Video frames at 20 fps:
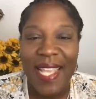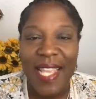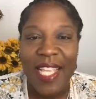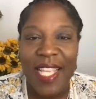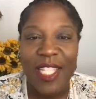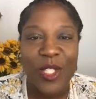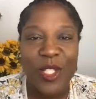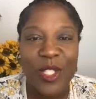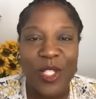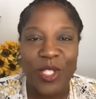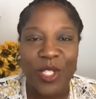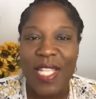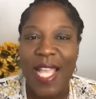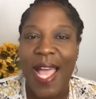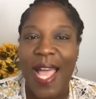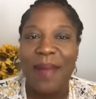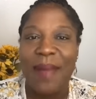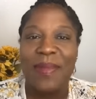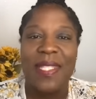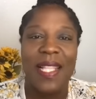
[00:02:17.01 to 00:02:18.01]
It's your
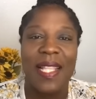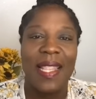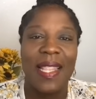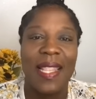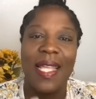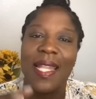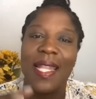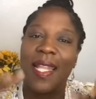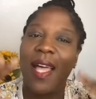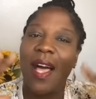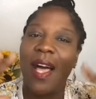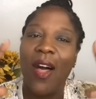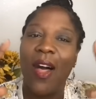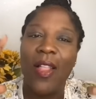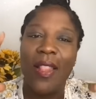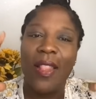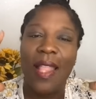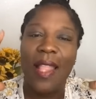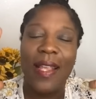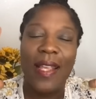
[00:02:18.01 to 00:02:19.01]
time to
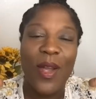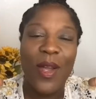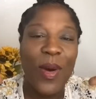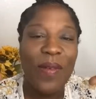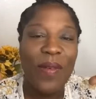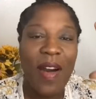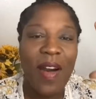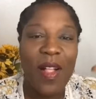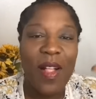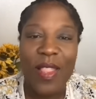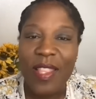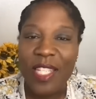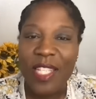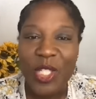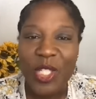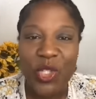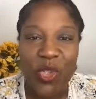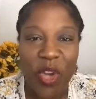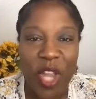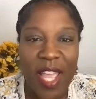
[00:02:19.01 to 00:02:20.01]
let go of all of the
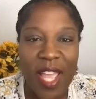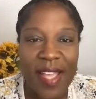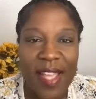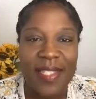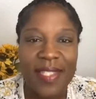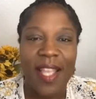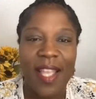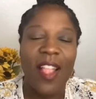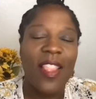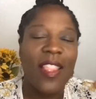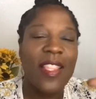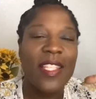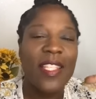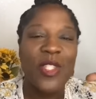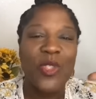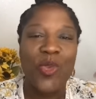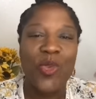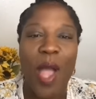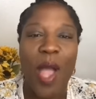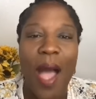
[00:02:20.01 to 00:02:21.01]
stress, all of the
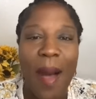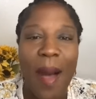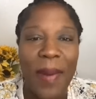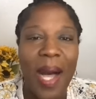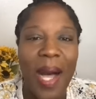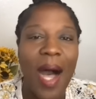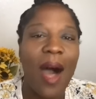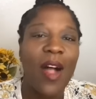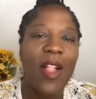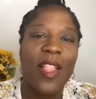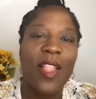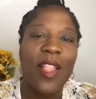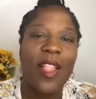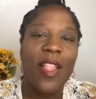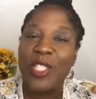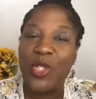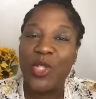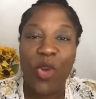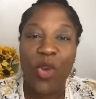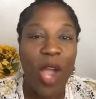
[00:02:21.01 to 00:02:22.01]
drama, all of
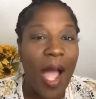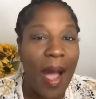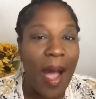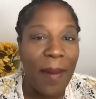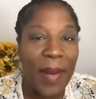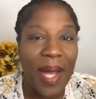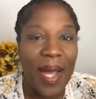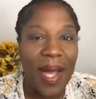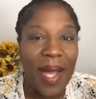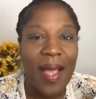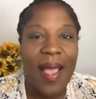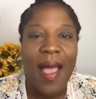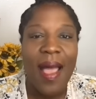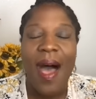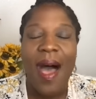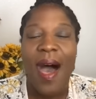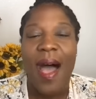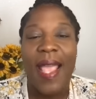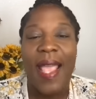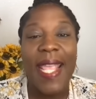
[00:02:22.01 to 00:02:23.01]
the trauma,
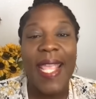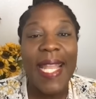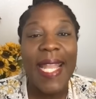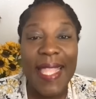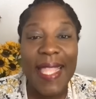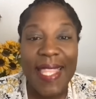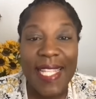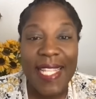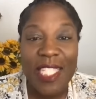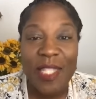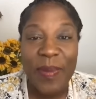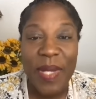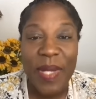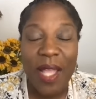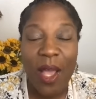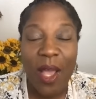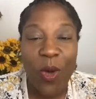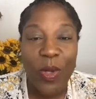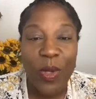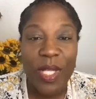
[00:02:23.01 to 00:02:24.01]
anything that's been
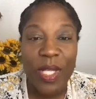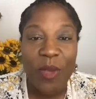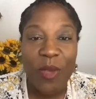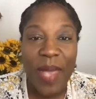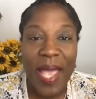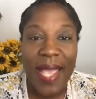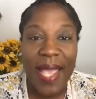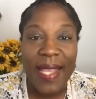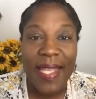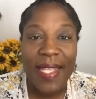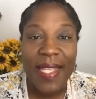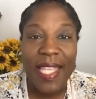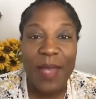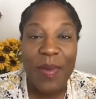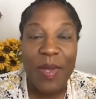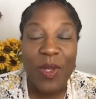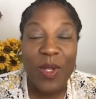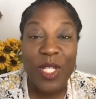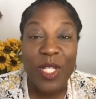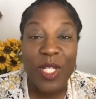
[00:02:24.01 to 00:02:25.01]
holding you back and
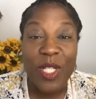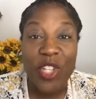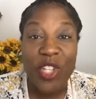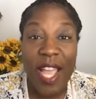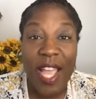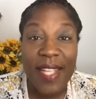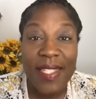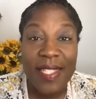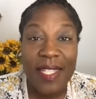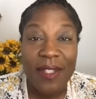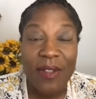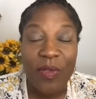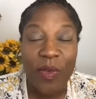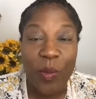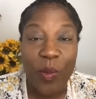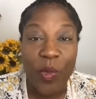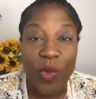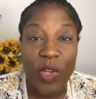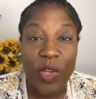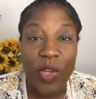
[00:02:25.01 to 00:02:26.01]
keeping you distracted
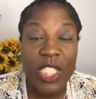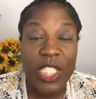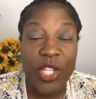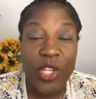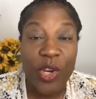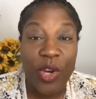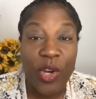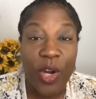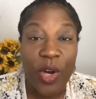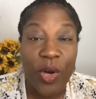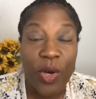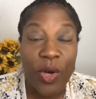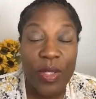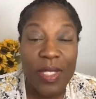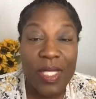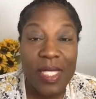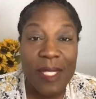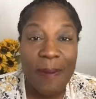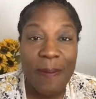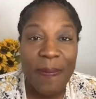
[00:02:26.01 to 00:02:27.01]
from reaching your
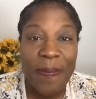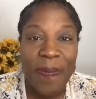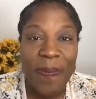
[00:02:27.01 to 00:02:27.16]
goals.